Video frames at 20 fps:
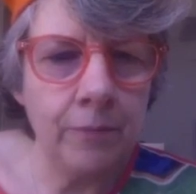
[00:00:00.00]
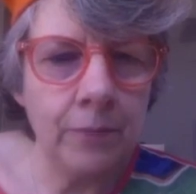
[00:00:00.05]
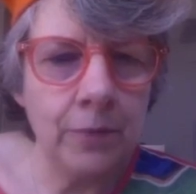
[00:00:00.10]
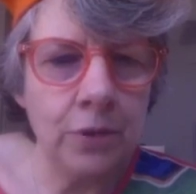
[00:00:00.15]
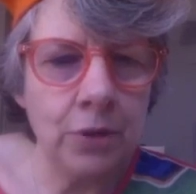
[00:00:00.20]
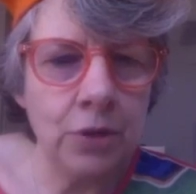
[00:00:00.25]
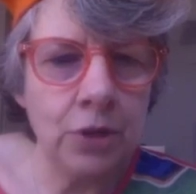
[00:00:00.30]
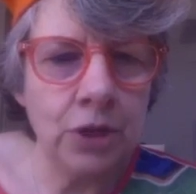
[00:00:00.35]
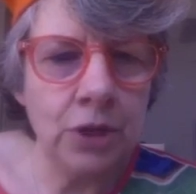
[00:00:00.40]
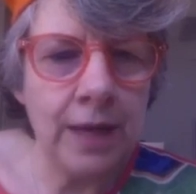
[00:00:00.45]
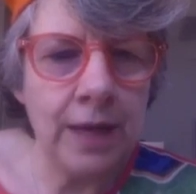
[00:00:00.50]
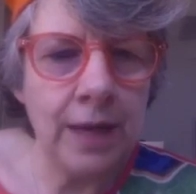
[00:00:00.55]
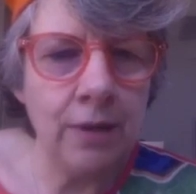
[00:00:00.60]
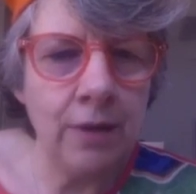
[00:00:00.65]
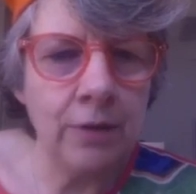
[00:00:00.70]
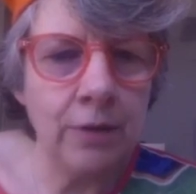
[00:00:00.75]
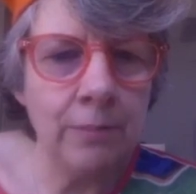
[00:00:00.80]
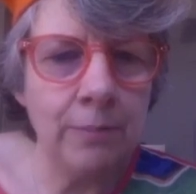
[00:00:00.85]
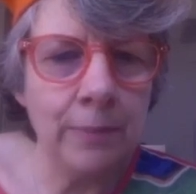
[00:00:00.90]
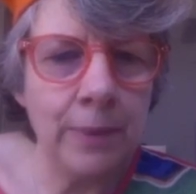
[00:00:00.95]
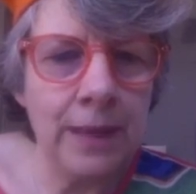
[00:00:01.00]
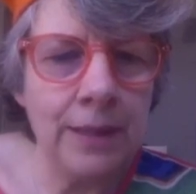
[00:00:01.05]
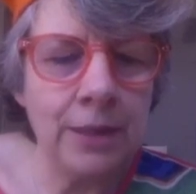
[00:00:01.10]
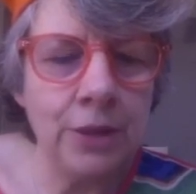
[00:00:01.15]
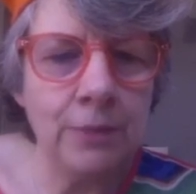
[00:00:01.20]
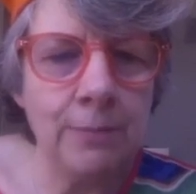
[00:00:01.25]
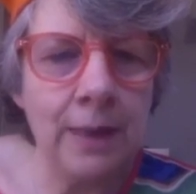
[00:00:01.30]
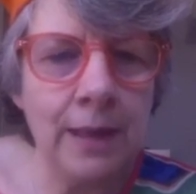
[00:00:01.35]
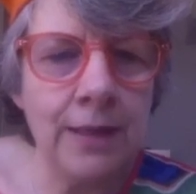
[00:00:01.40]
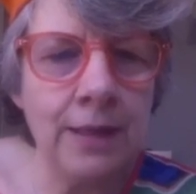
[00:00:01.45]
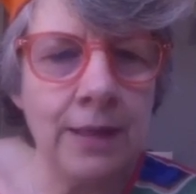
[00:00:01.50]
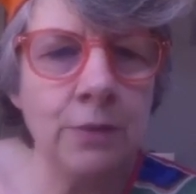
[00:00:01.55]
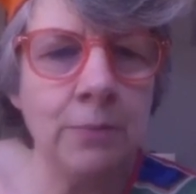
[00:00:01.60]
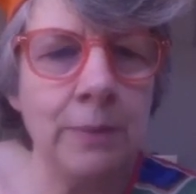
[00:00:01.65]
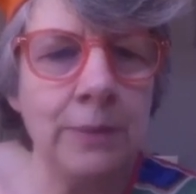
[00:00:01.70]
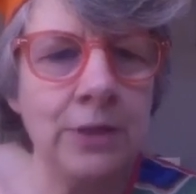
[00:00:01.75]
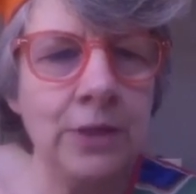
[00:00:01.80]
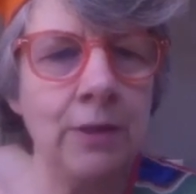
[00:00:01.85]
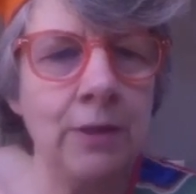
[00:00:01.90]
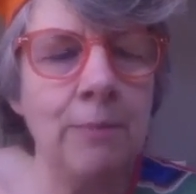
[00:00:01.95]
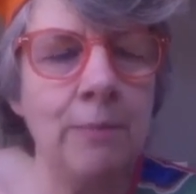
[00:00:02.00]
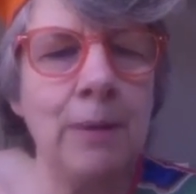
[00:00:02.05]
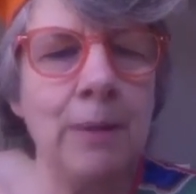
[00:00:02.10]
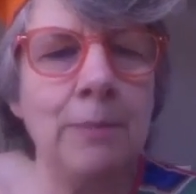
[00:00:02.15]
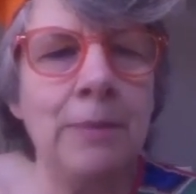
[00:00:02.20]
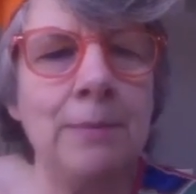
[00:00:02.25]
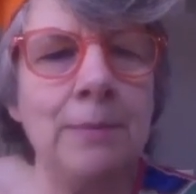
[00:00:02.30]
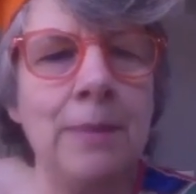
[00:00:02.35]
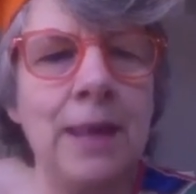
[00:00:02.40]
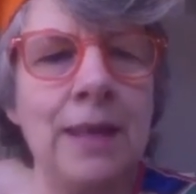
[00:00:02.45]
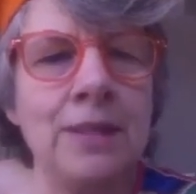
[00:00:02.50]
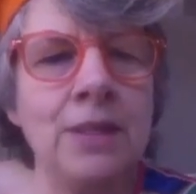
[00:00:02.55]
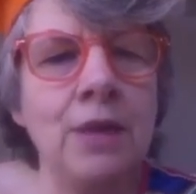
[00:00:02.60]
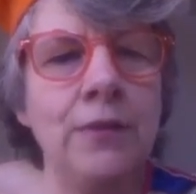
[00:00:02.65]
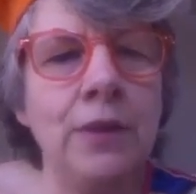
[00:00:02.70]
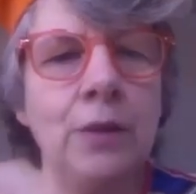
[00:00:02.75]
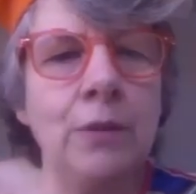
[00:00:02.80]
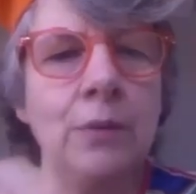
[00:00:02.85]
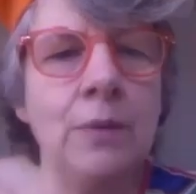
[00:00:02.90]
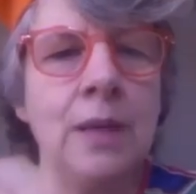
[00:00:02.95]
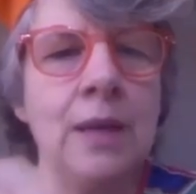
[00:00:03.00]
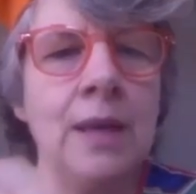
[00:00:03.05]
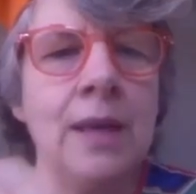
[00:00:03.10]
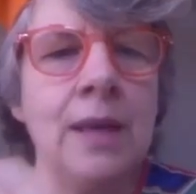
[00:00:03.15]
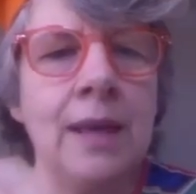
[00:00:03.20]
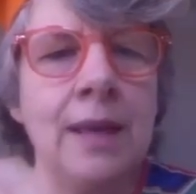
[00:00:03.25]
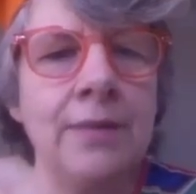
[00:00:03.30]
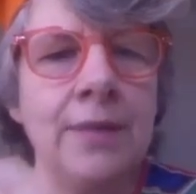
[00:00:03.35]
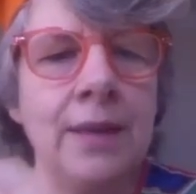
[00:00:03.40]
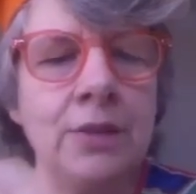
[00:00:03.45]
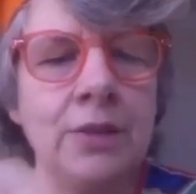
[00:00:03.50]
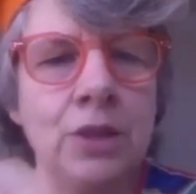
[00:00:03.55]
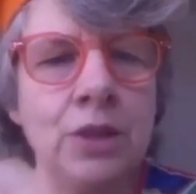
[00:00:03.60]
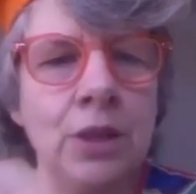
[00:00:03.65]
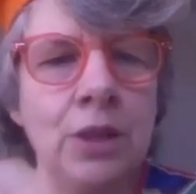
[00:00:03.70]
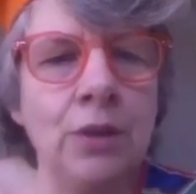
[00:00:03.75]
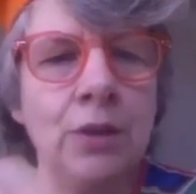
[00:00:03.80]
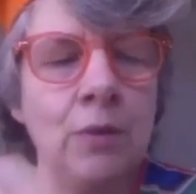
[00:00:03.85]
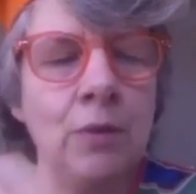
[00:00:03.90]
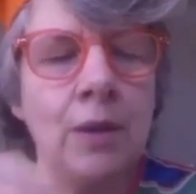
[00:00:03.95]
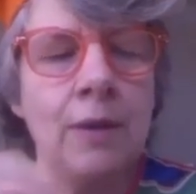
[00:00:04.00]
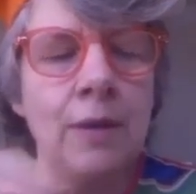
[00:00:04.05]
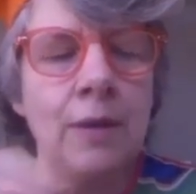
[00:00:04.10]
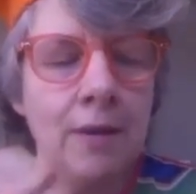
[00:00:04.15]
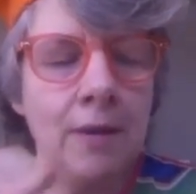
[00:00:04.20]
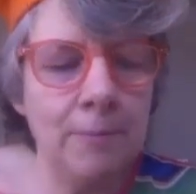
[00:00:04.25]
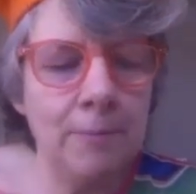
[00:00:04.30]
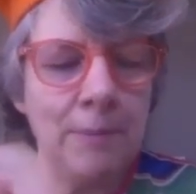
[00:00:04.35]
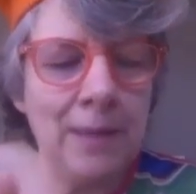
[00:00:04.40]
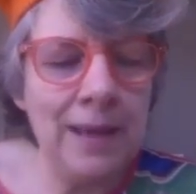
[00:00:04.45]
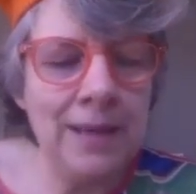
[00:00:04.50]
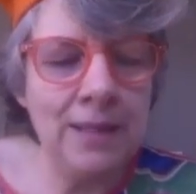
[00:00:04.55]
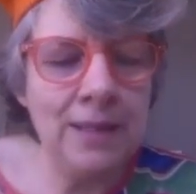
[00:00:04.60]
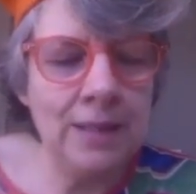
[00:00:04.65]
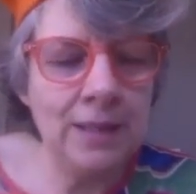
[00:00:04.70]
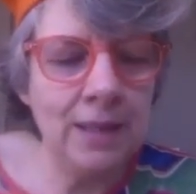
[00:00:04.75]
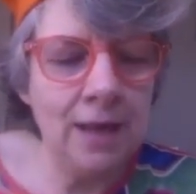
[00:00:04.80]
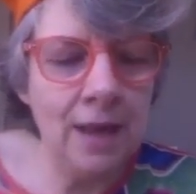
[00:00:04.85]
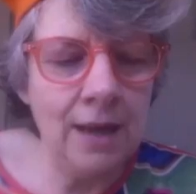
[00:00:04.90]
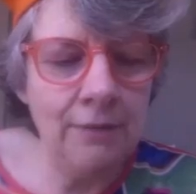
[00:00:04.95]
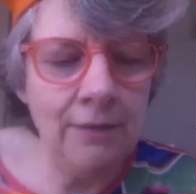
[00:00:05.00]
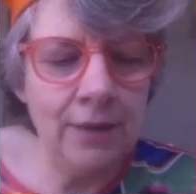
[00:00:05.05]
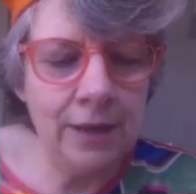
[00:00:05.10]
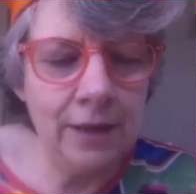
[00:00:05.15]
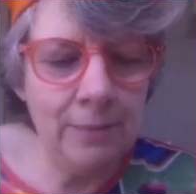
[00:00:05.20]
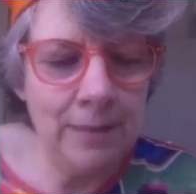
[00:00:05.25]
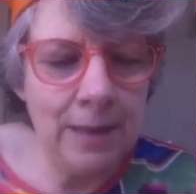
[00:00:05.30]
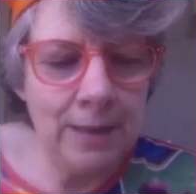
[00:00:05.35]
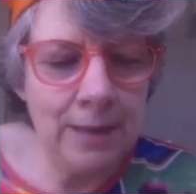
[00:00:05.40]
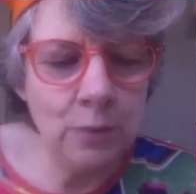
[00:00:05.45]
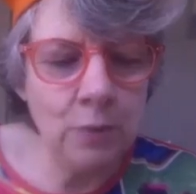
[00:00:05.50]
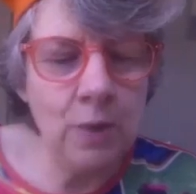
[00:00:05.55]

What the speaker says: share on a page you manage, share it on Bubbly Maths. So there's 2 pages that I recommend.